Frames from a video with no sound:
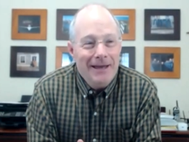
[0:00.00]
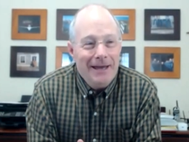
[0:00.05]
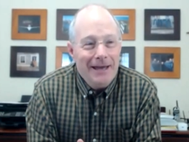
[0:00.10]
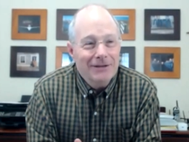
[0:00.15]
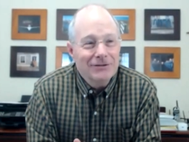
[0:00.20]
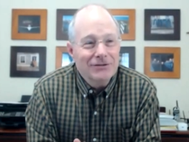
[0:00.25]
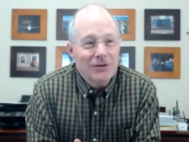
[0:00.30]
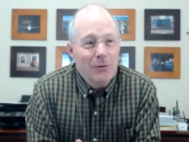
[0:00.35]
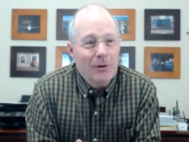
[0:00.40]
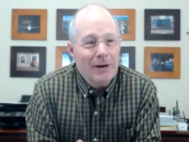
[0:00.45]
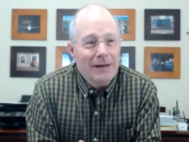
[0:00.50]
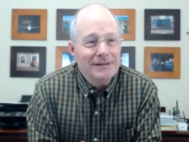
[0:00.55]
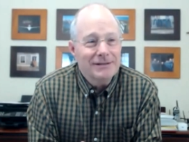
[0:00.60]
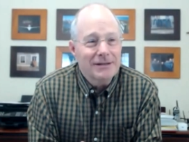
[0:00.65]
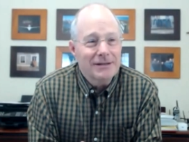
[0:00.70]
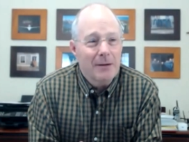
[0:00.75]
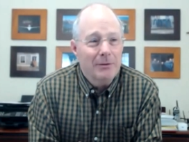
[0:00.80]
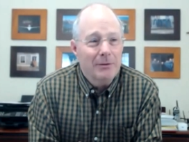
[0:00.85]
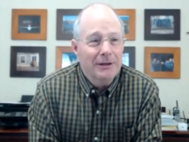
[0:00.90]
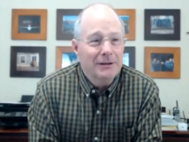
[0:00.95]
And so when I
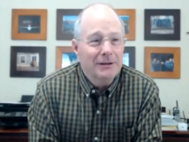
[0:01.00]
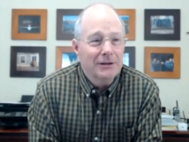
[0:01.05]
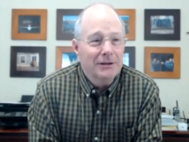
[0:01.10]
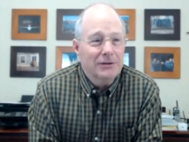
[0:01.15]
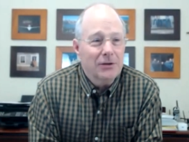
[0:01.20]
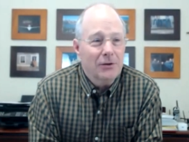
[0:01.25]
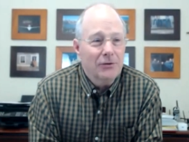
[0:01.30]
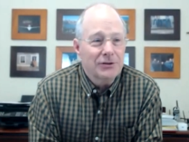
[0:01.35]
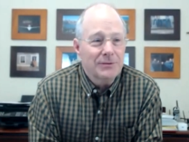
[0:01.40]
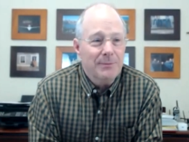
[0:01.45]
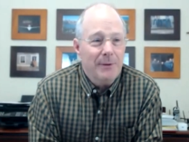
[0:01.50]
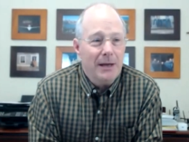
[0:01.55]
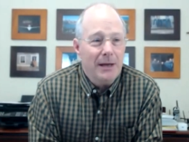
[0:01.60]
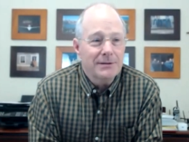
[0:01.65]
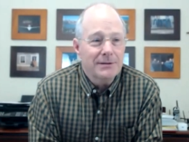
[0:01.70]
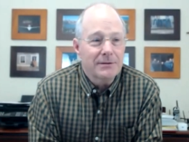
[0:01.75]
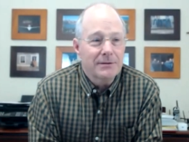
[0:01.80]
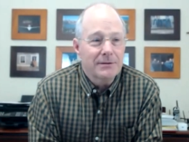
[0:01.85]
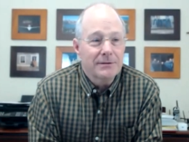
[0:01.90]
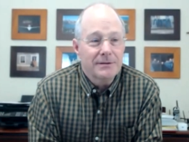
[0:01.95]
stumbled into
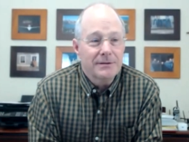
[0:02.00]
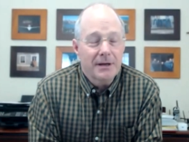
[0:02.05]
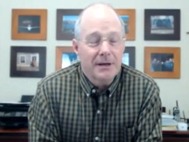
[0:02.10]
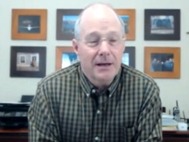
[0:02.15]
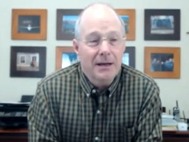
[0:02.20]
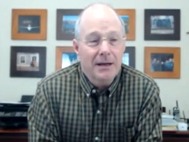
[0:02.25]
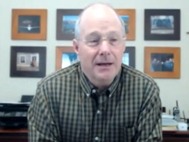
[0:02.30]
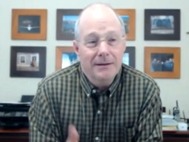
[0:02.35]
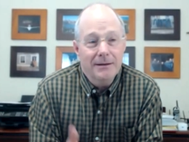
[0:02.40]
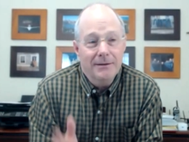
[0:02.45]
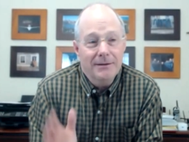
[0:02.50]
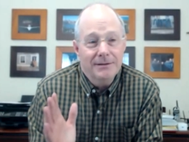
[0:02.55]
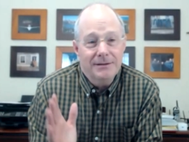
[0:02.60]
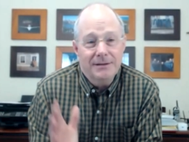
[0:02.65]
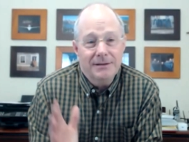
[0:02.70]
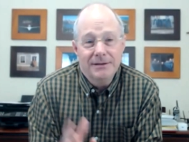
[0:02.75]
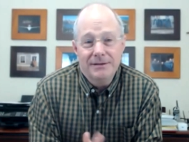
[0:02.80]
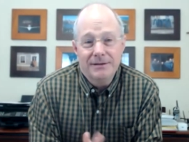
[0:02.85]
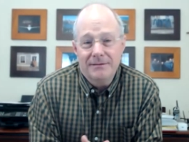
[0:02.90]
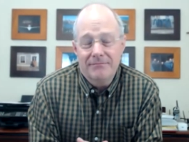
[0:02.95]
Toastmasters, and
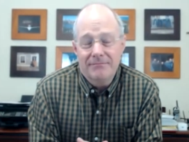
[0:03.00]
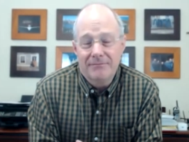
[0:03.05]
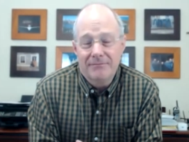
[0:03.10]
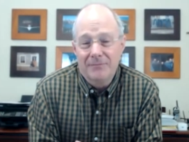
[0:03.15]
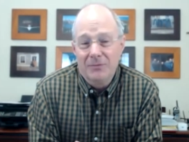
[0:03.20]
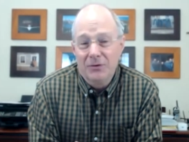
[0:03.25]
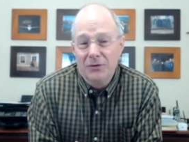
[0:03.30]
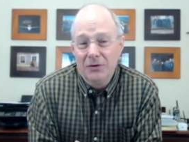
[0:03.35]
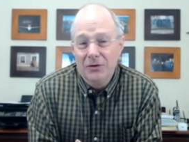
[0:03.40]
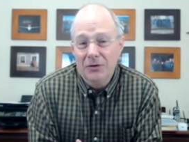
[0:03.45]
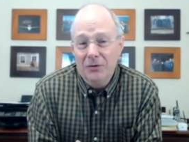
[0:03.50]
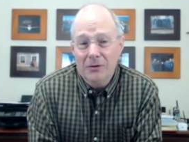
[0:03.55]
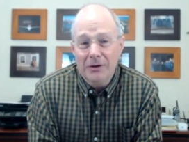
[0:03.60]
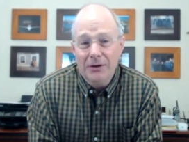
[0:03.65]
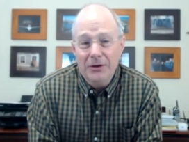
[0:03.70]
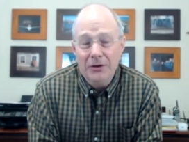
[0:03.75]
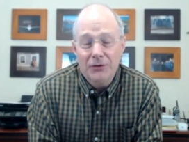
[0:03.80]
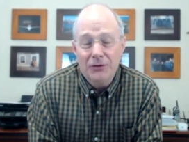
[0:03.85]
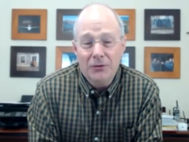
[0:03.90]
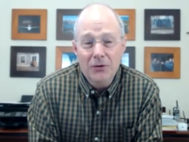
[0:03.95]
this is
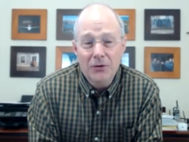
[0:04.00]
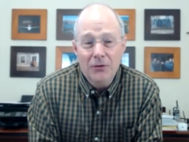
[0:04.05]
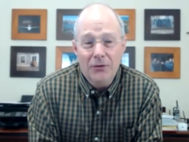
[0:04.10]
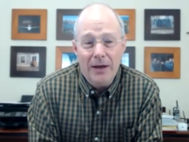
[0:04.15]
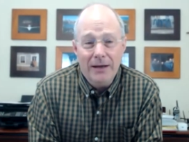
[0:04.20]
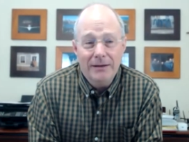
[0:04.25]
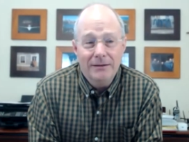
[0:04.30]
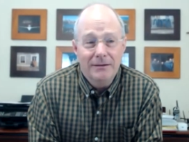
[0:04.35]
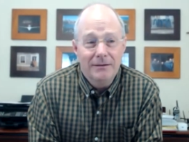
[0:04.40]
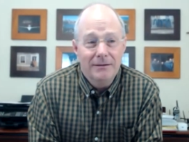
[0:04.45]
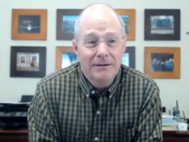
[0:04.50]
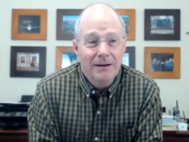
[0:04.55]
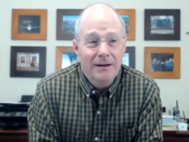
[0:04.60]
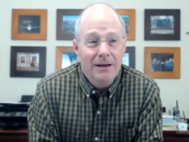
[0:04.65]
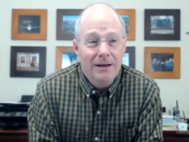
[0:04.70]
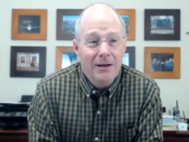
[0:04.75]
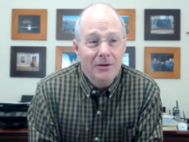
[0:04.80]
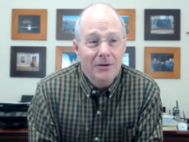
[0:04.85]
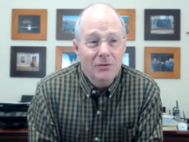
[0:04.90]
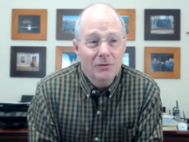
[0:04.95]
really the truth, I,
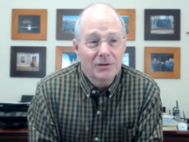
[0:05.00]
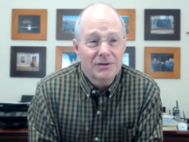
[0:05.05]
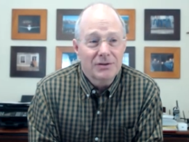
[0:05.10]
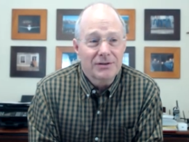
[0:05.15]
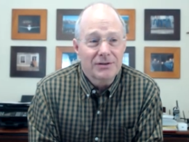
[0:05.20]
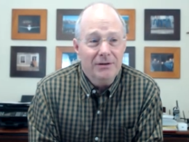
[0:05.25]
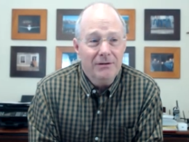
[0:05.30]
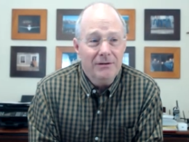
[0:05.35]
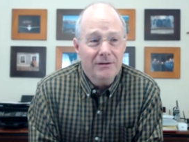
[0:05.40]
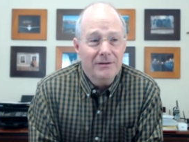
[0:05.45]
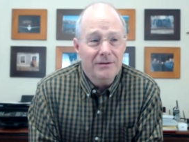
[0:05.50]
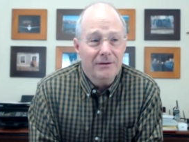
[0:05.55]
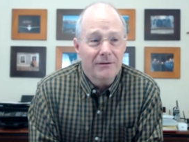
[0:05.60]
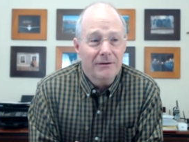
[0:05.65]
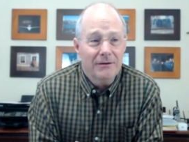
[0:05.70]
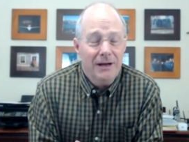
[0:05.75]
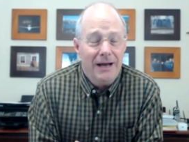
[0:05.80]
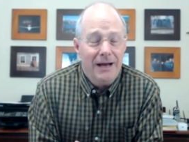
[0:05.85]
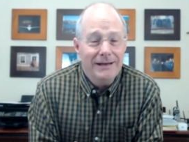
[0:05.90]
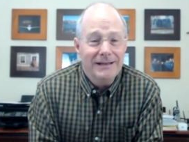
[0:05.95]
to a certain
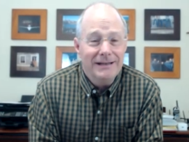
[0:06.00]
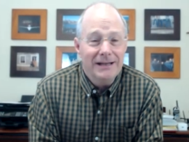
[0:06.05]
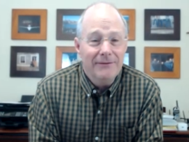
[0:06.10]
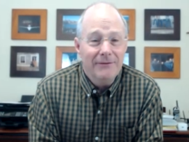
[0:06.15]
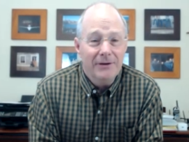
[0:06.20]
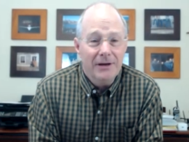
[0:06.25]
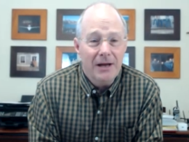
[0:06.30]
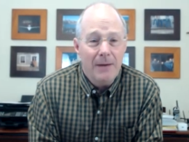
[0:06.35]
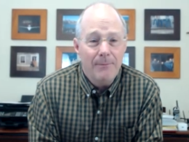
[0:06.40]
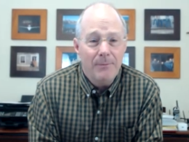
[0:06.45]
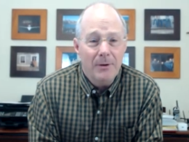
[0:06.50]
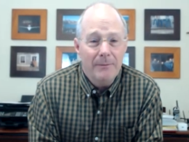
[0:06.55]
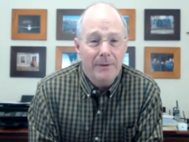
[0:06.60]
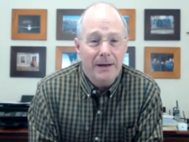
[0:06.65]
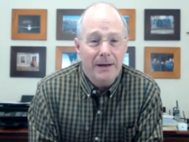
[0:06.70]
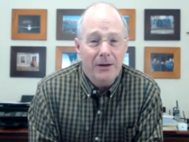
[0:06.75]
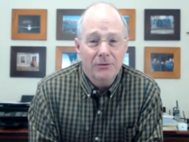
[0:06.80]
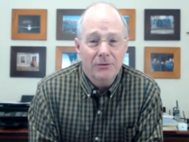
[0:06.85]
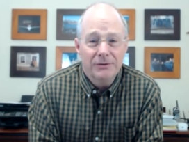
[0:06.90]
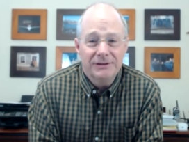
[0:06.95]
degree, I'd given up on
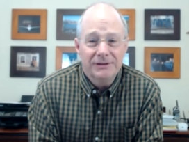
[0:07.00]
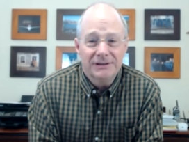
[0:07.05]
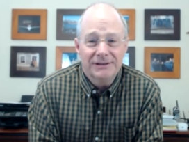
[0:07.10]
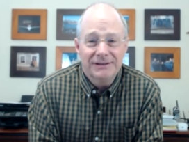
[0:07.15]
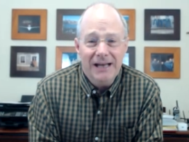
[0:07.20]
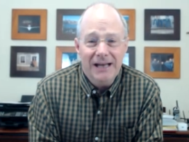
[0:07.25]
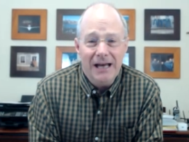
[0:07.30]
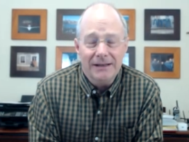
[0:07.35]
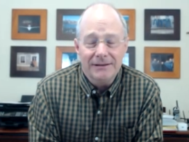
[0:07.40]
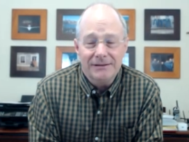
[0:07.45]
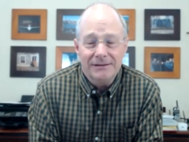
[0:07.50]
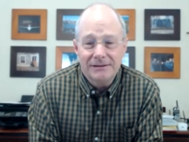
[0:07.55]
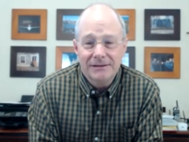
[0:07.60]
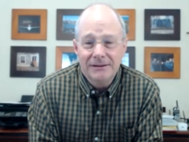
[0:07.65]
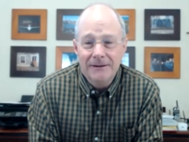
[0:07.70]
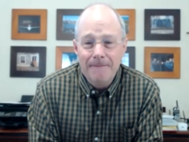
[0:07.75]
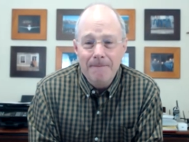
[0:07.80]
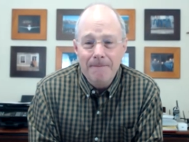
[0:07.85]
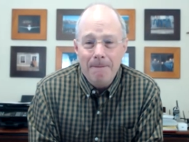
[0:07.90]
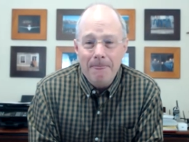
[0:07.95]
my own success.
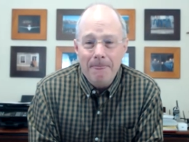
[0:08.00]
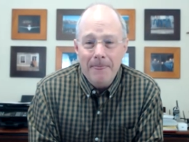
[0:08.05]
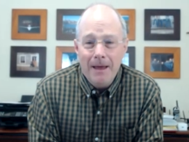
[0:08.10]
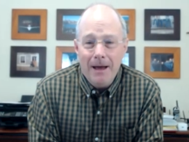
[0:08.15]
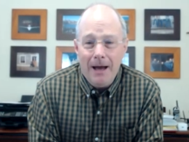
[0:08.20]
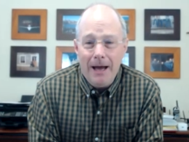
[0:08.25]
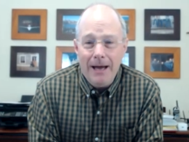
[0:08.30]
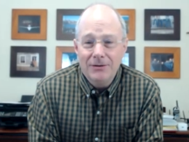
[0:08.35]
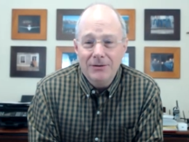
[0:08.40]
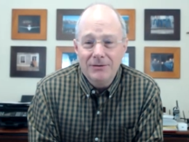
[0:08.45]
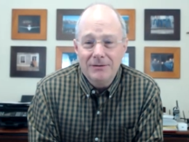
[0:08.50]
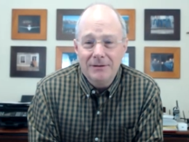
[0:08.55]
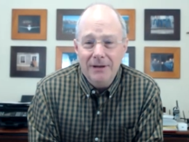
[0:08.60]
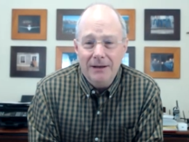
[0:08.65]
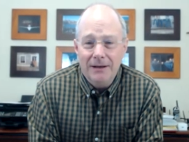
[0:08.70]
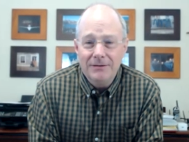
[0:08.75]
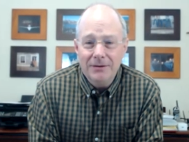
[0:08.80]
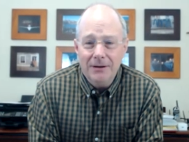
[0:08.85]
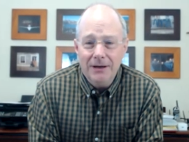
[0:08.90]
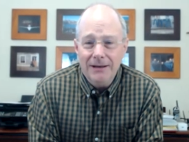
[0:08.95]
I'd,
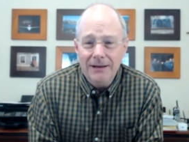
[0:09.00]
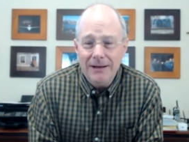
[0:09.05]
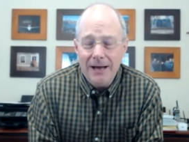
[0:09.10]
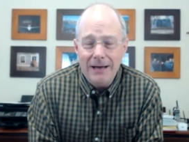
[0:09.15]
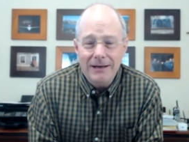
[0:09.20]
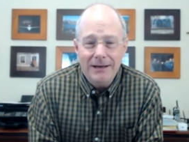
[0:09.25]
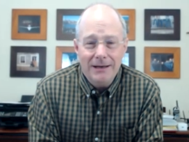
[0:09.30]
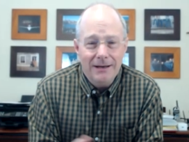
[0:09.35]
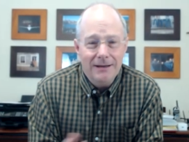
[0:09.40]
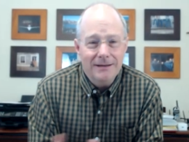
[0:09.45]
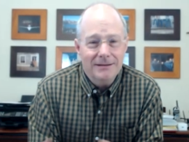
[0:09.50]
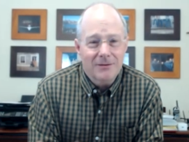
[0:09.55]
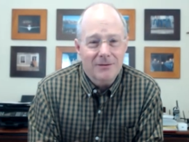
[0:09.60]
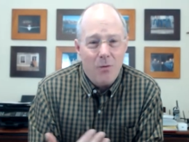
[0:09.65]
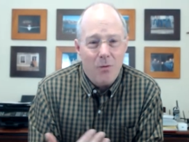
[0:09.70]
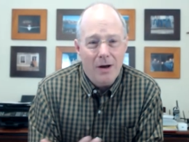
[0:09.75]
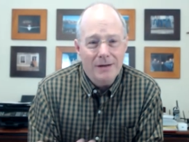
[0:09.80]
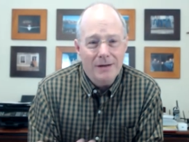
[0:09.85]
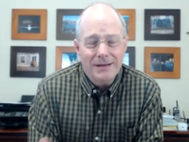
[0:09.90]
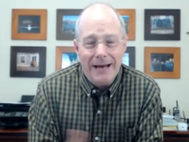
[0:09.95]
I'd sort of gotten into this
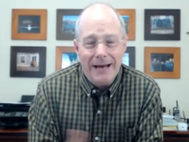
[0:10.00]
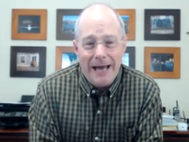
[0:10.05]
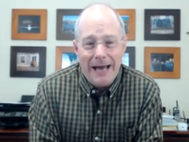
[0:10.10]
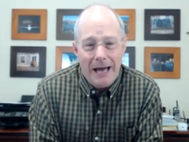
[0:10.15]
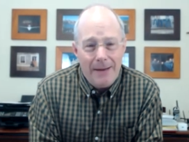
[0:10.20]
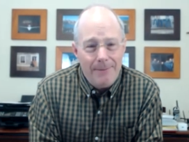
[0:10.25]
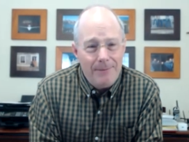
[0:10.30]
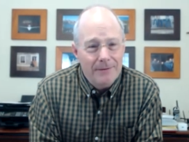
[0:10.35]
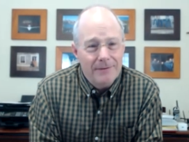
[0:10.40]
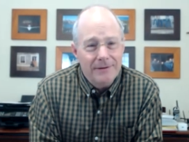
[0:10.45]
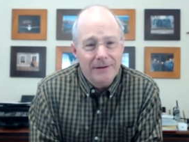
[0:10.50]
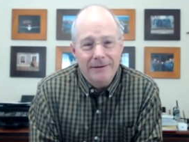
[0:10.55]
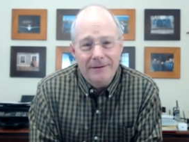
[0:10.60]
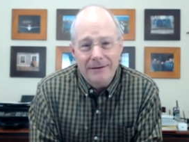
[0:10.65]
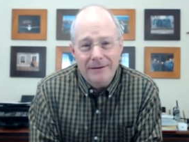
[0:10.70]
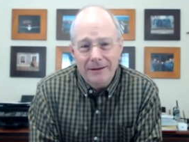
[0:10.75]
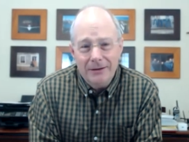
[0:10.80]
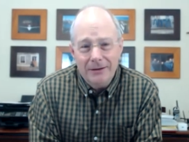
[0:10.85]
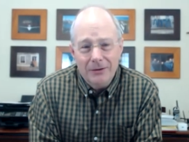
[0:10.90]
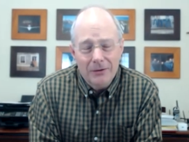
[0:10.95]
quasi apathy
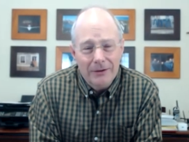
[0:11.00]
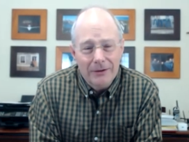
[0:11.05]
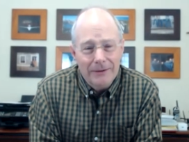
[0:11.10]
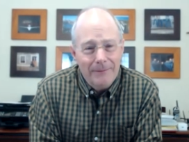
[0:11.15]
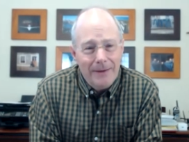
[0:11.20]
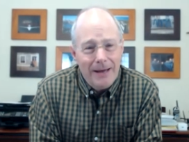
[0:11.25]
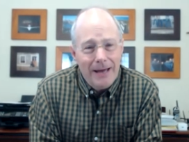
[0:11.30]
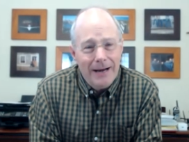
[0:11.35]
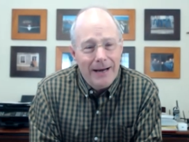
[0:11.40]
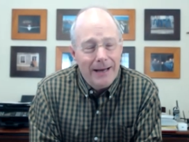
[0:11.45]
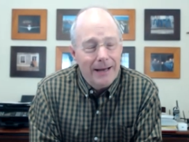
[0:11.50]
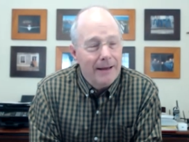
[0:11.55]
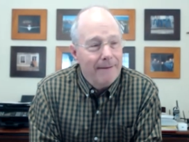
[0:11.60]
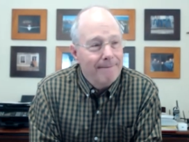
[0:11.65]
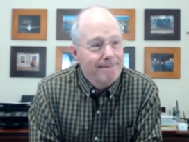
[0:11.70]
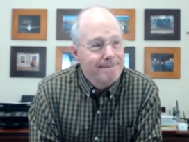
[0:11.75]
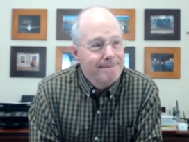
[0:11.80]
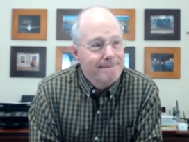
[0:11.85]
thing going, man, I,